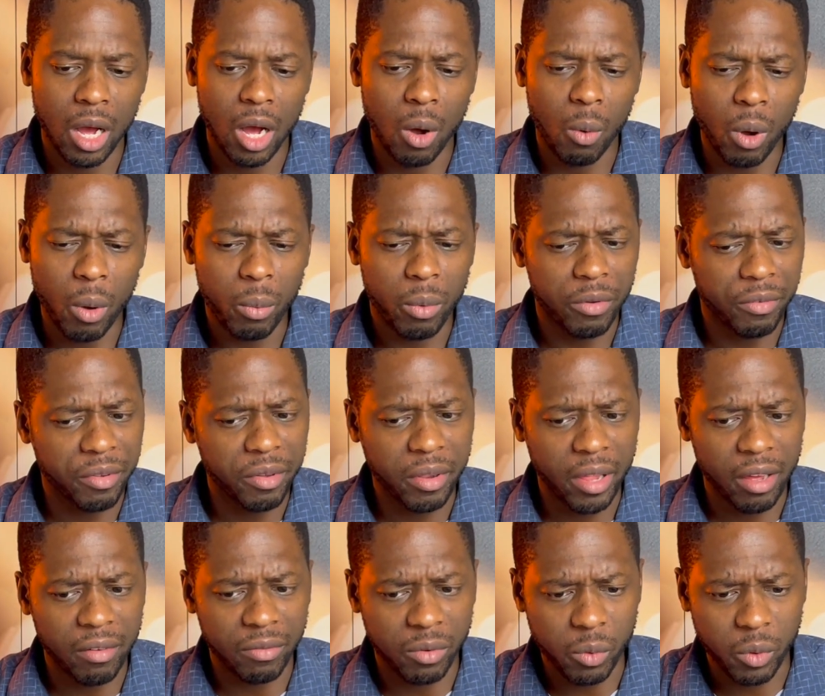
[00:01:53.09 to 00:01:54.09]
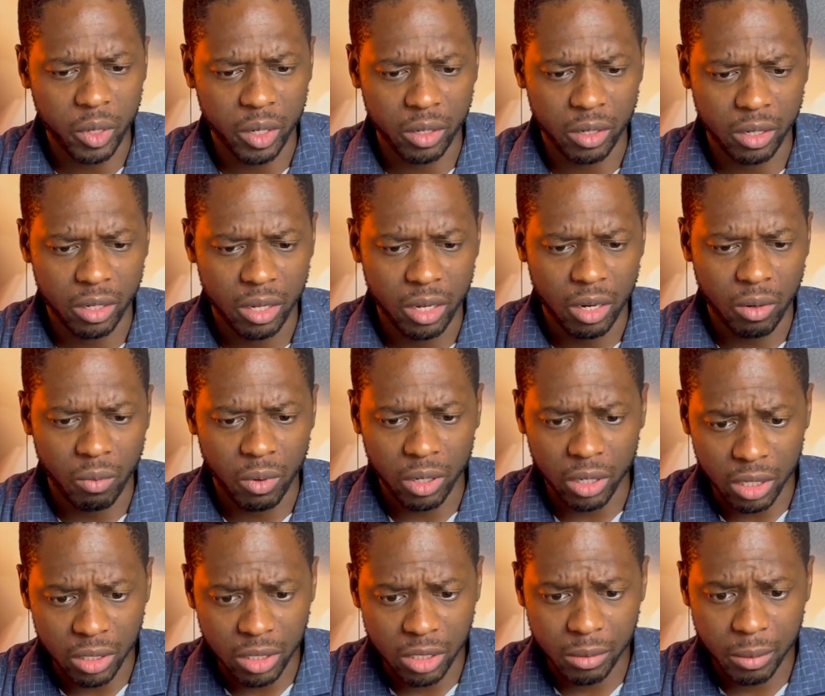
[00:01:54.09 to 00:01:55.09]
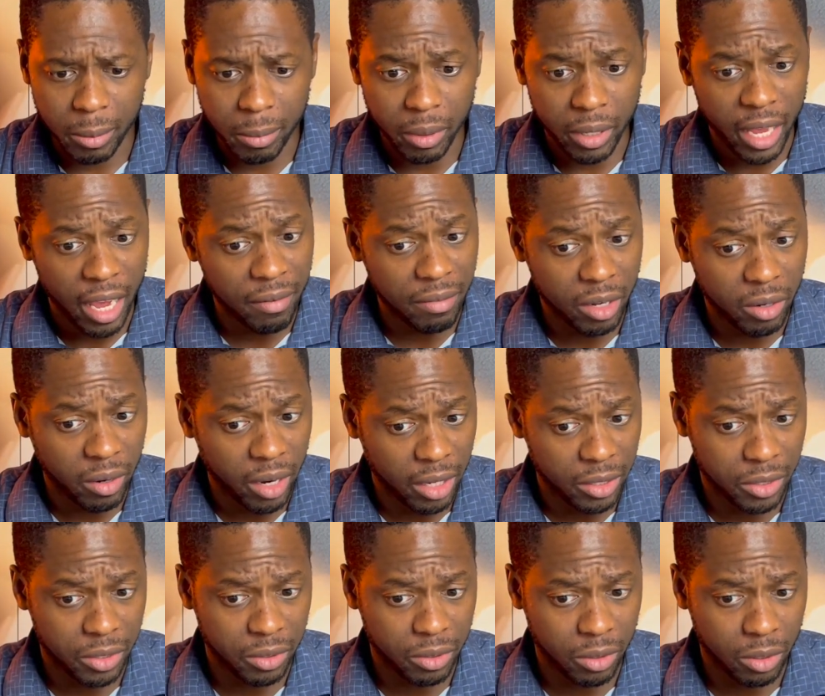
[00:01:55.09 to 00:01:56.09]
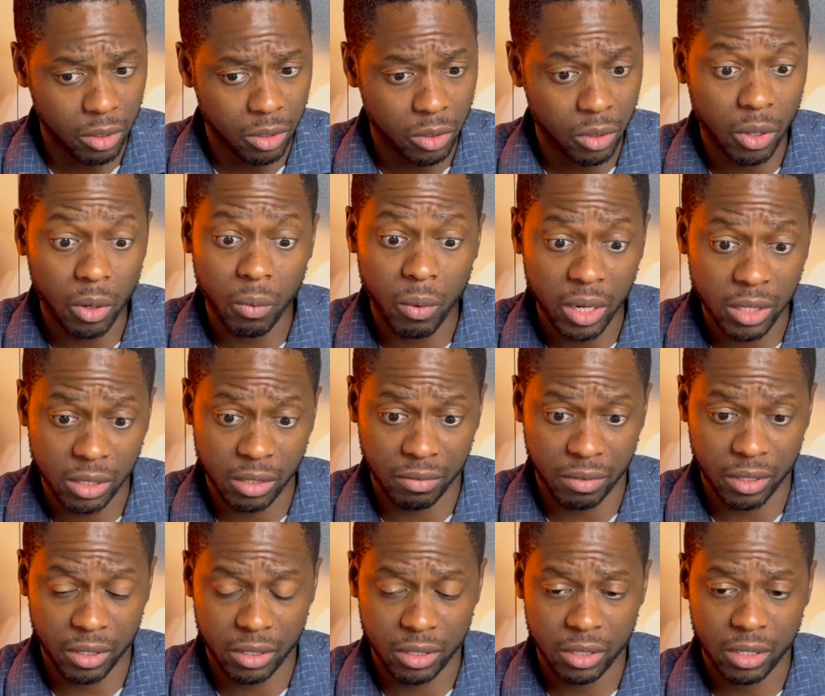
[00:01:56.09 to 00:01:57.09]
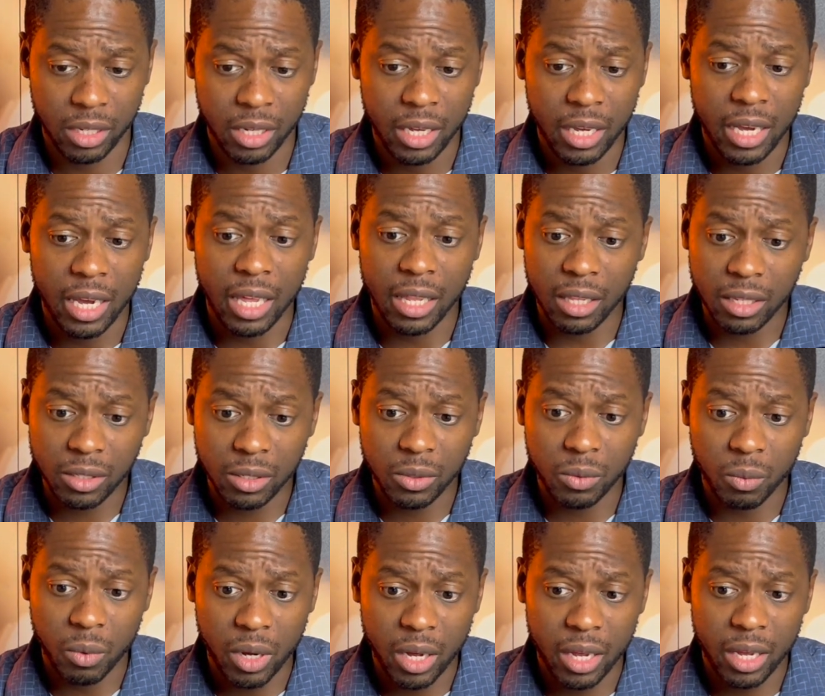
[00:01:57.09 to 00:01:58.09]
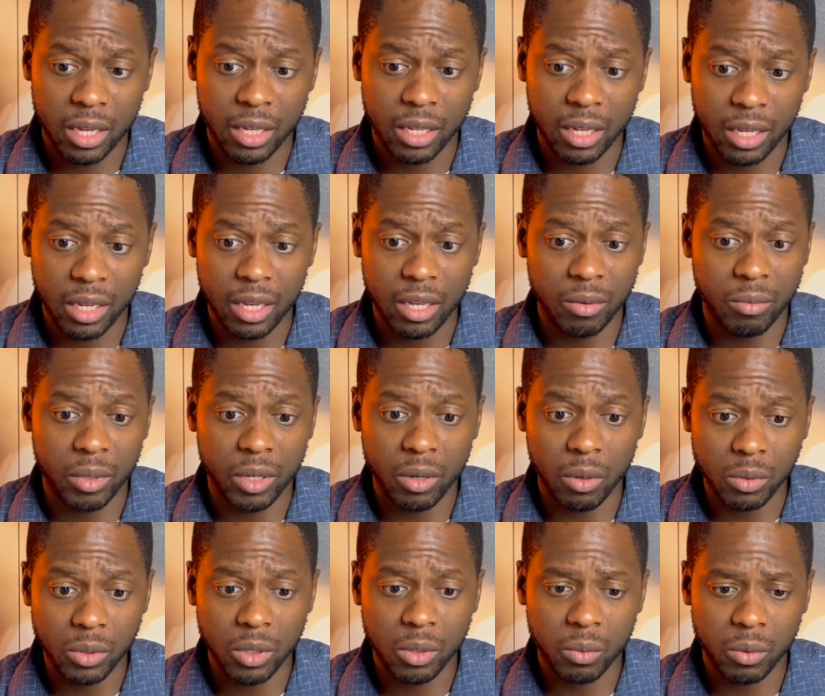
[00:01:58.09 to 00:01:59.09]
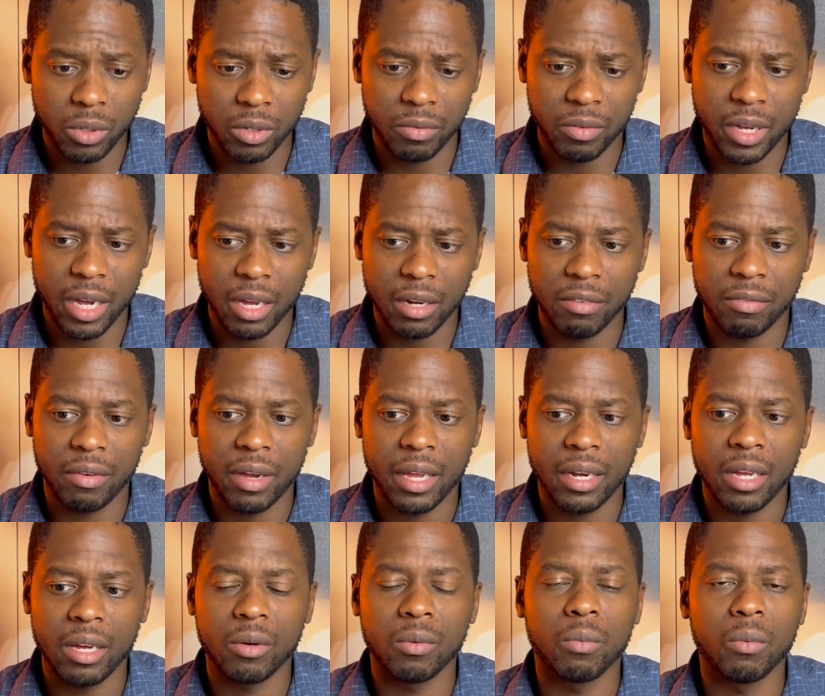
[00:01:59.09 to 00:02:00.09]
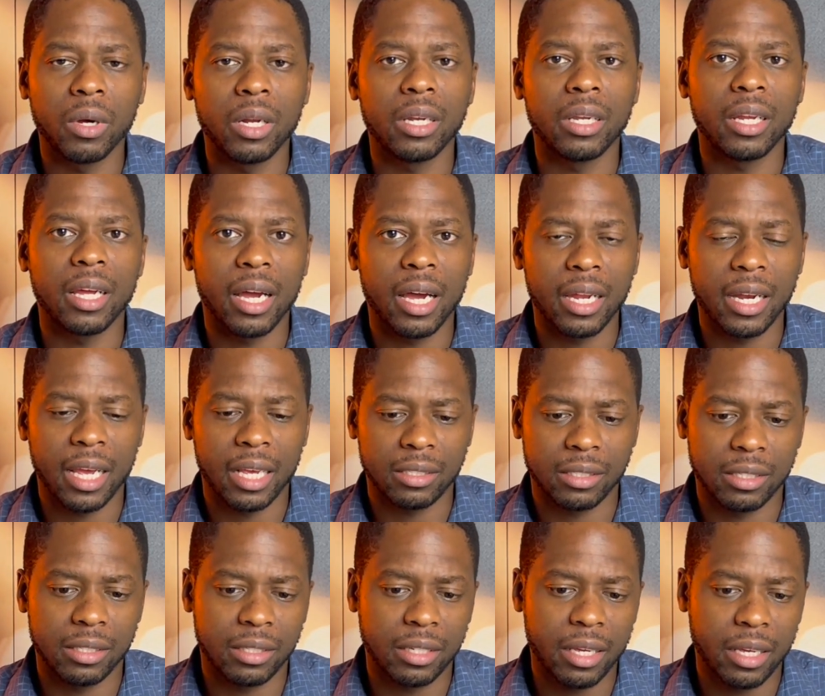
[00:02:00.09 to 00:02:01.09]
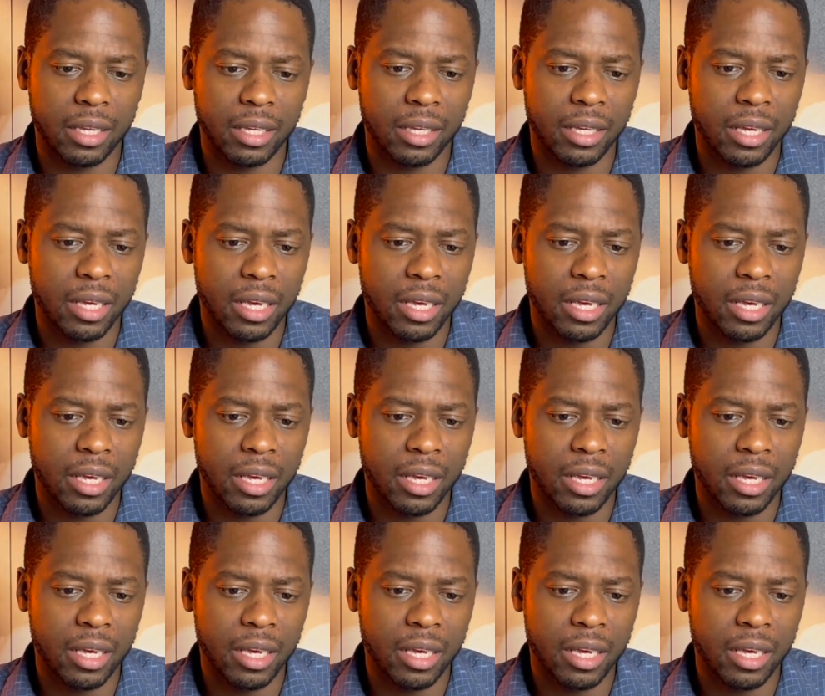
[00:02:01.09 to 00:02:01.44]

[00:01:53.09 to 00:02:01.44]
What will fill that void? Religious people have their answer. Do the rest of us? And this is why, again, we go to the Word of God to find out what God has to say